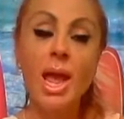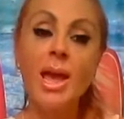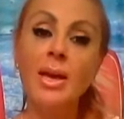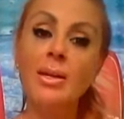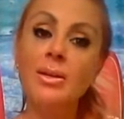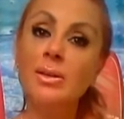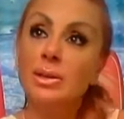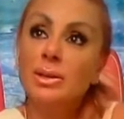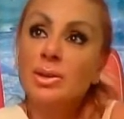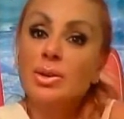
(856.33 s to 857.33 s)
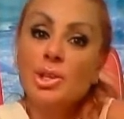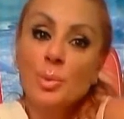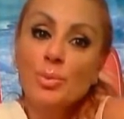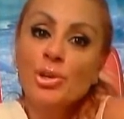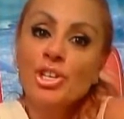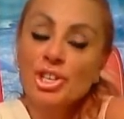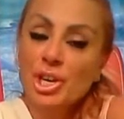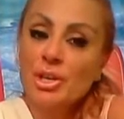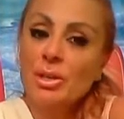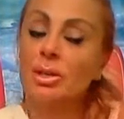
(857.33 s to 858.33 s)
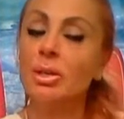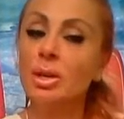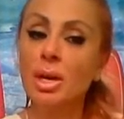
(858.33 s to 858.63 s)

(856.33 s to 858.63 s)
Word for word: And as long as you appreciate it.